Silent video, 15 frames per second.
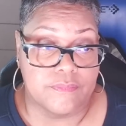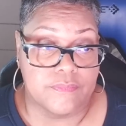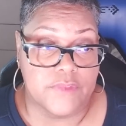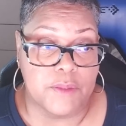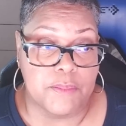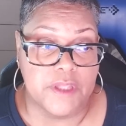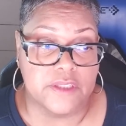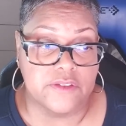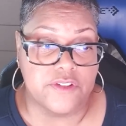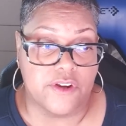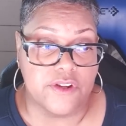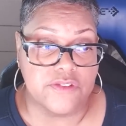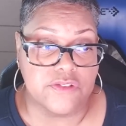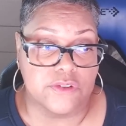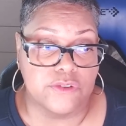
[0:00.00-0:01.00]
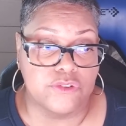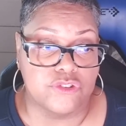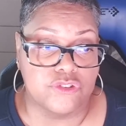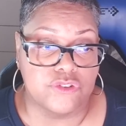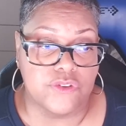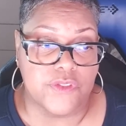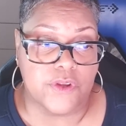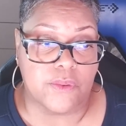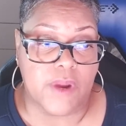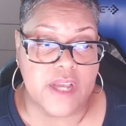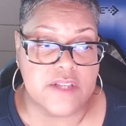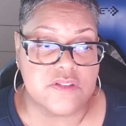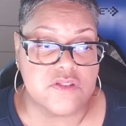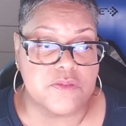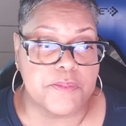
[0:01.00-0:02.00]
The military solution to the
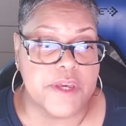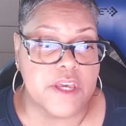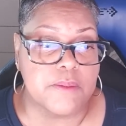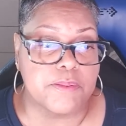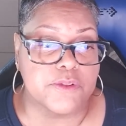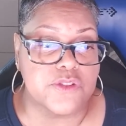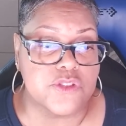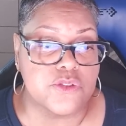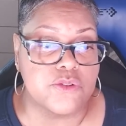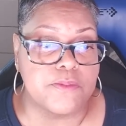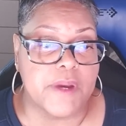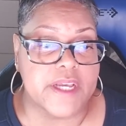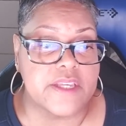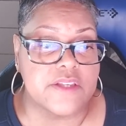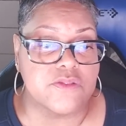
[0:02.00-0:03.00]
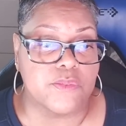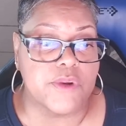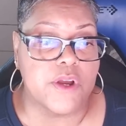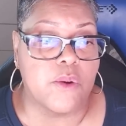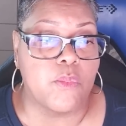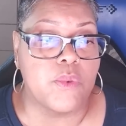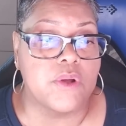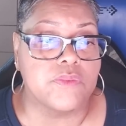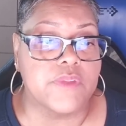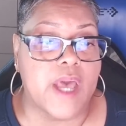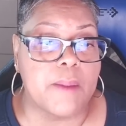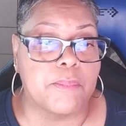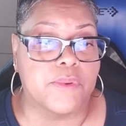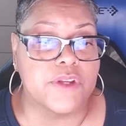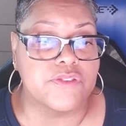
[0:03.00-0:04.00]
crisis being pursued by Israel will
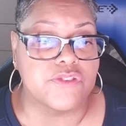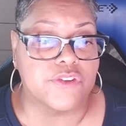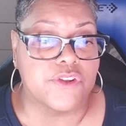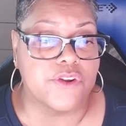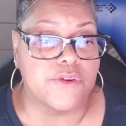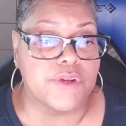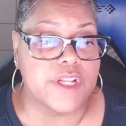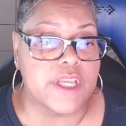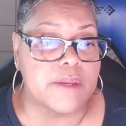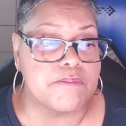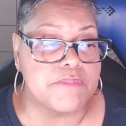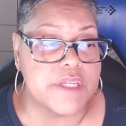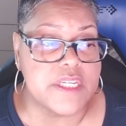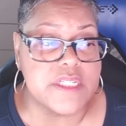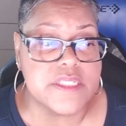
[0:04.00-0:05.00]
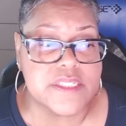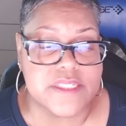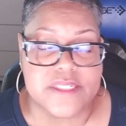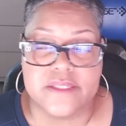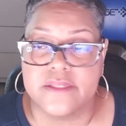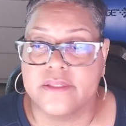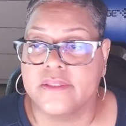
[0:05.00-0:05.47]
not bring security and peace